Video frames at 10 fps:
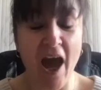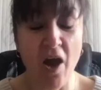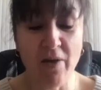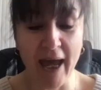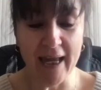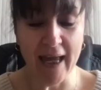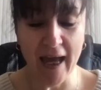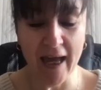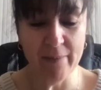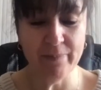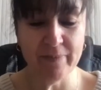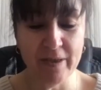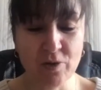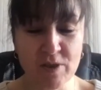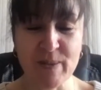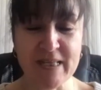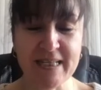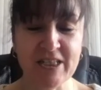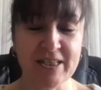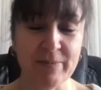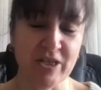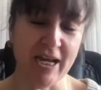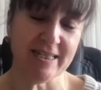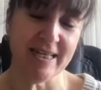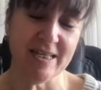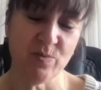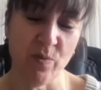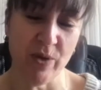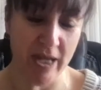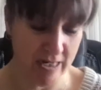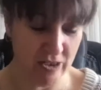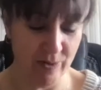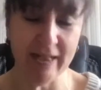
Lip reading: Okay. Your specialist subject is what we're going to do a